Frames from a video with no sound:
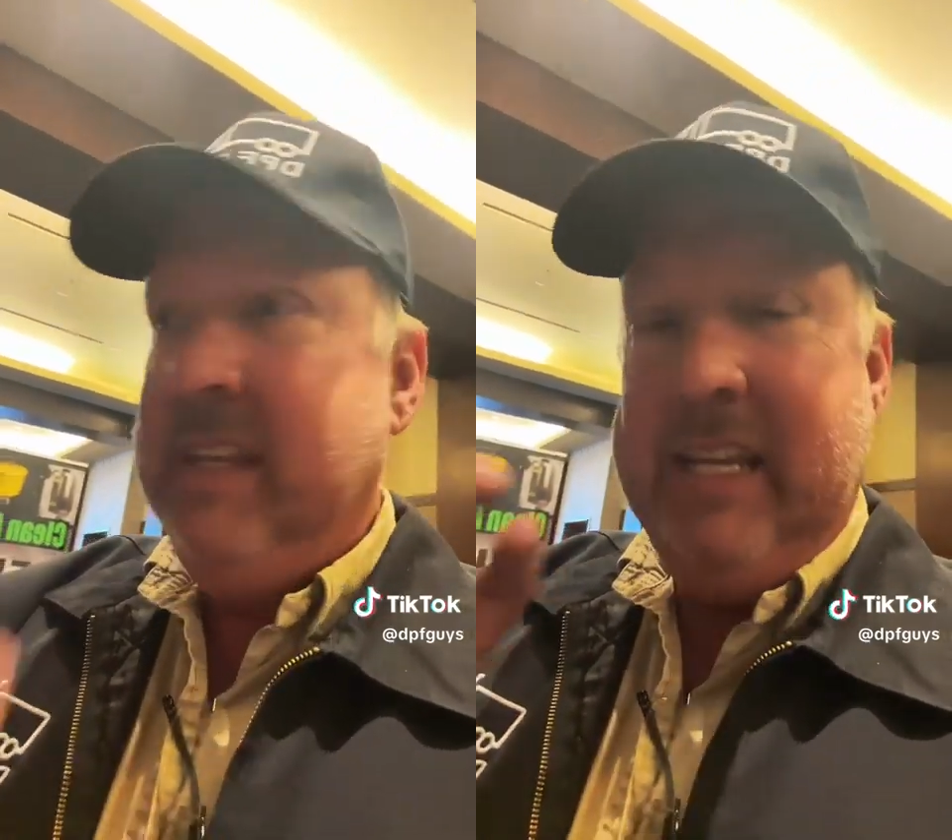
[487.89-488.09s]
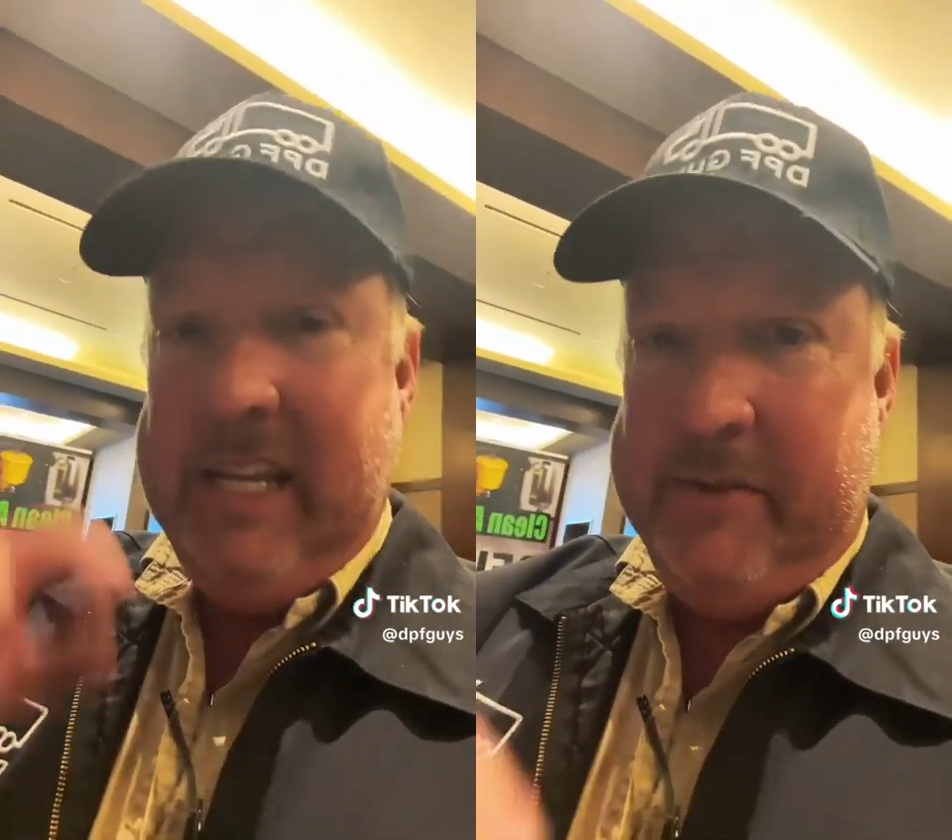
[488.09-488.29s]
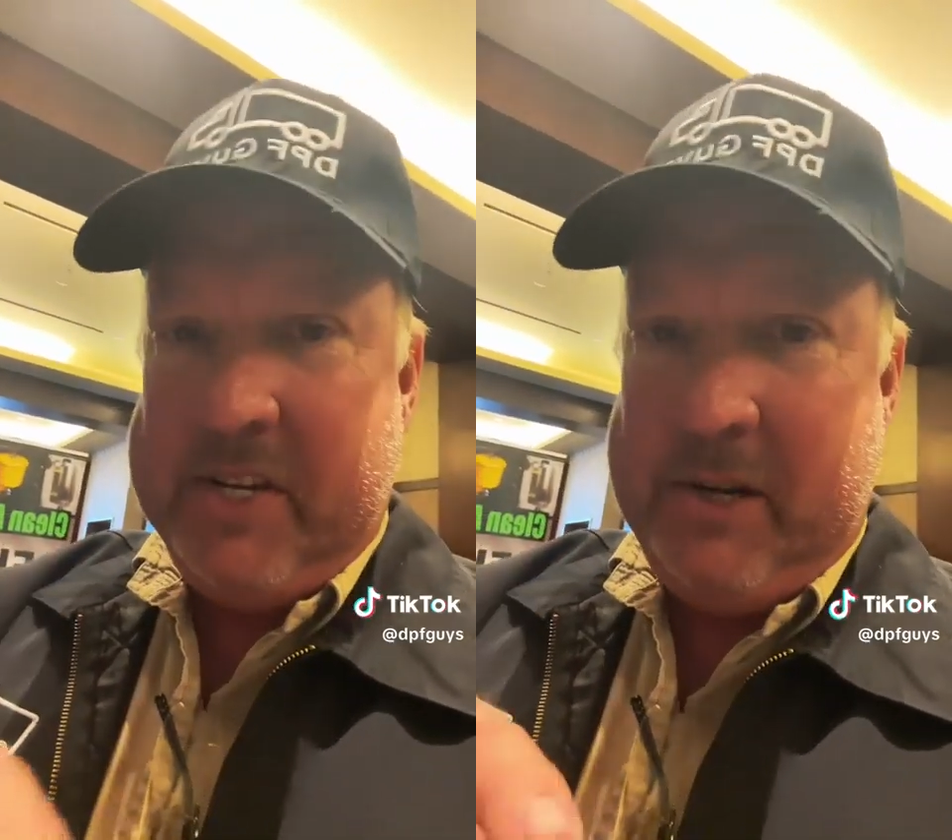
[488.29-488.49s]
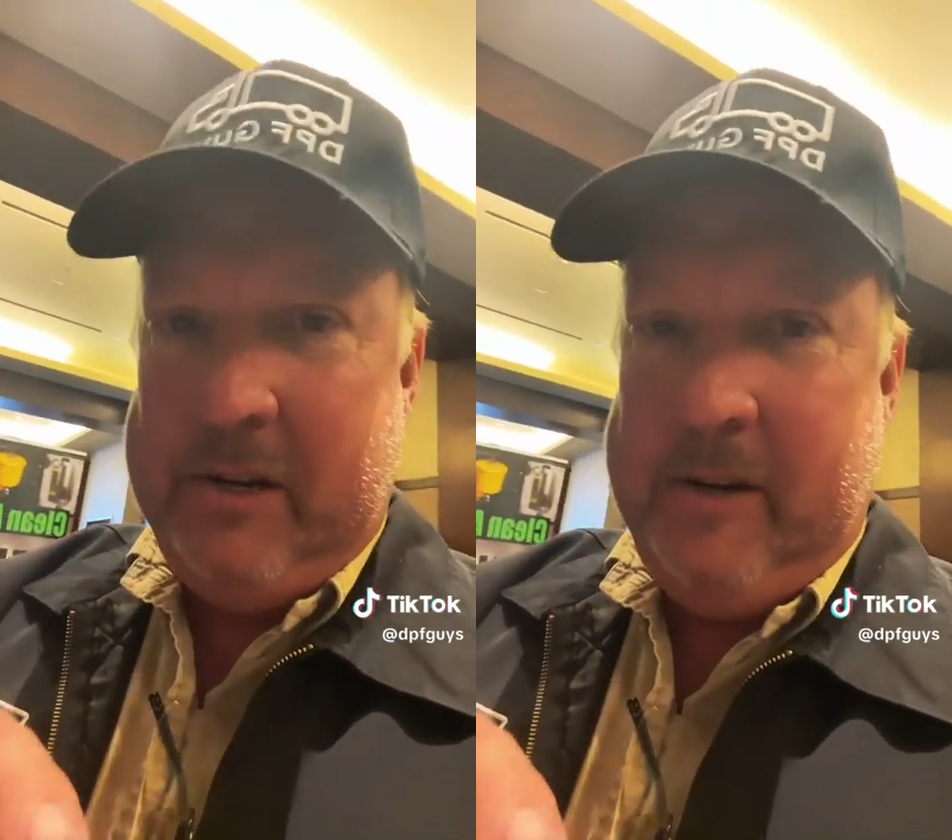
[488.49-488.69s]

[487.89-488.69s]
give us a call,